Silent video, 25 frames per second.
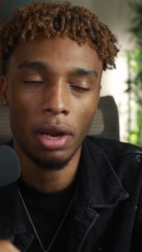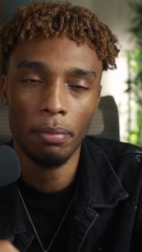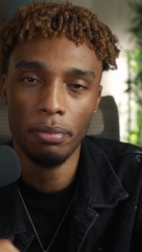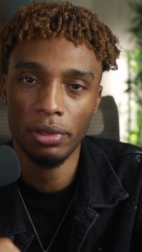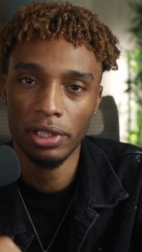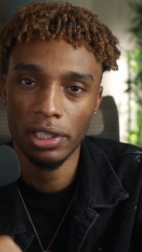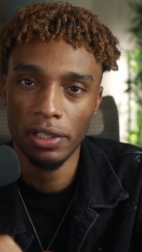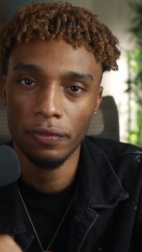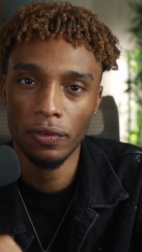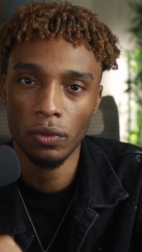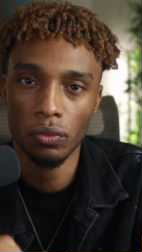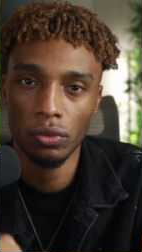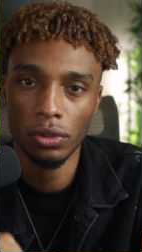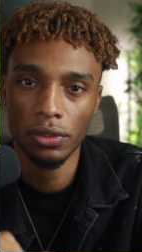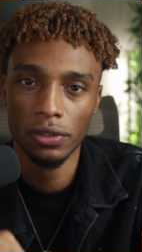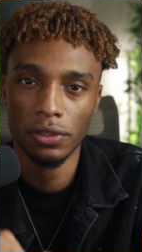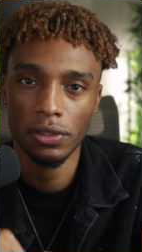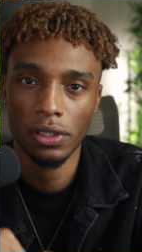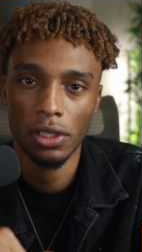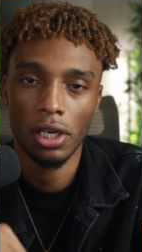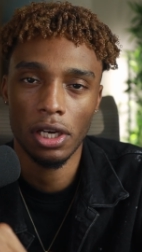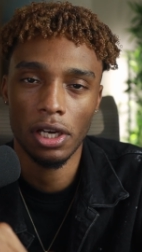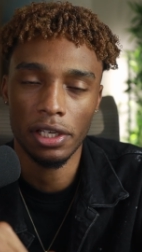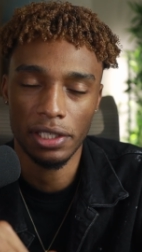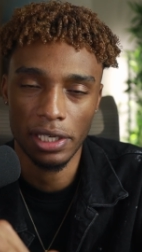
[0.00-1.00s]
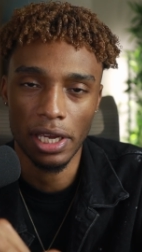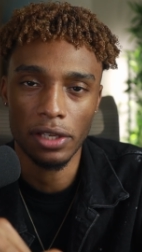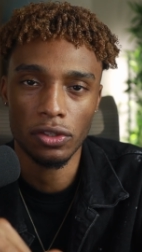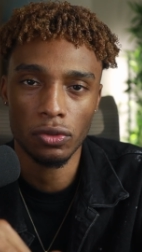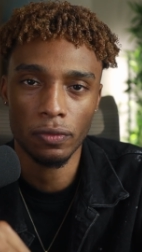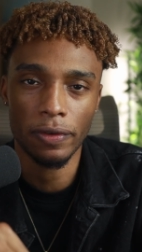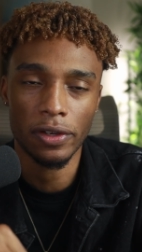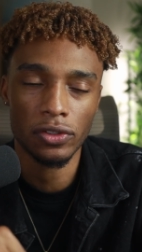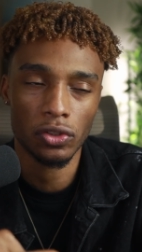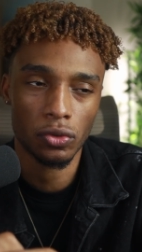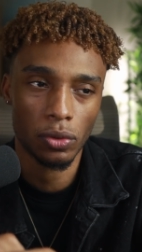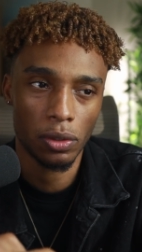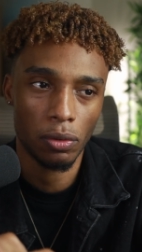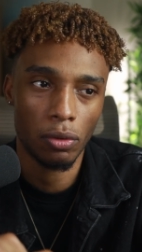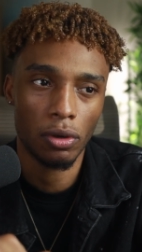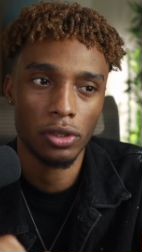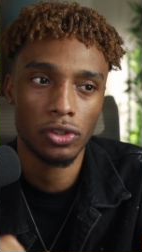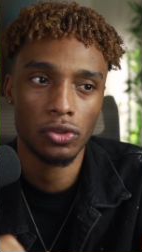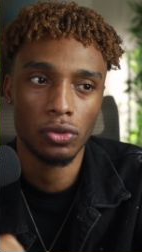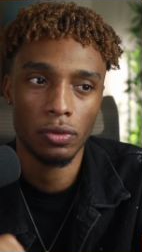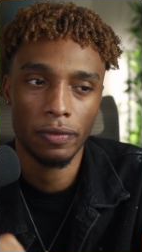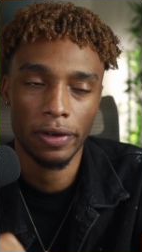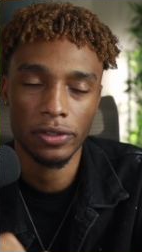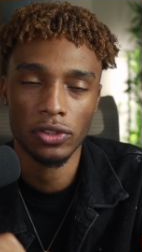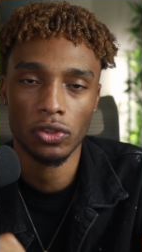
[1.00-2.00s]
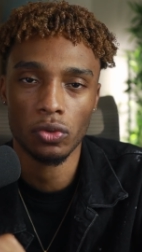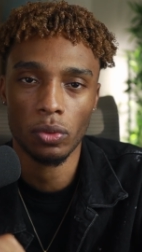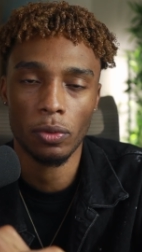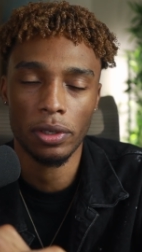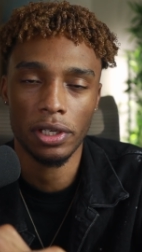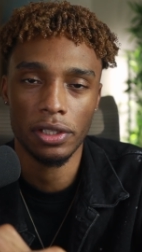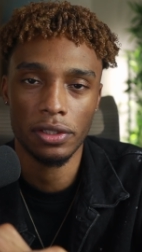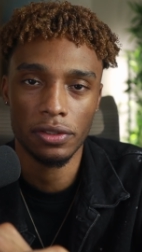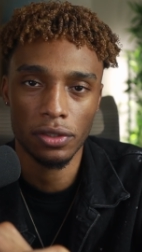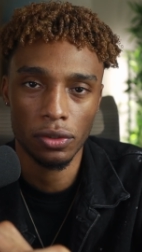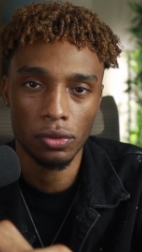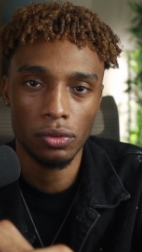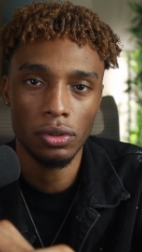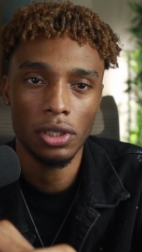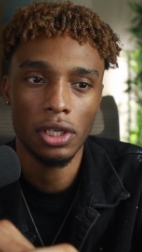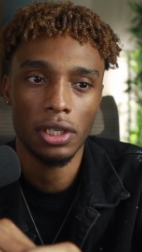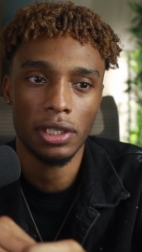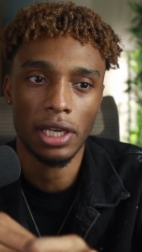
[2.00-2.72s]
I believe it was. Uh, yeah, 2021 to 2022.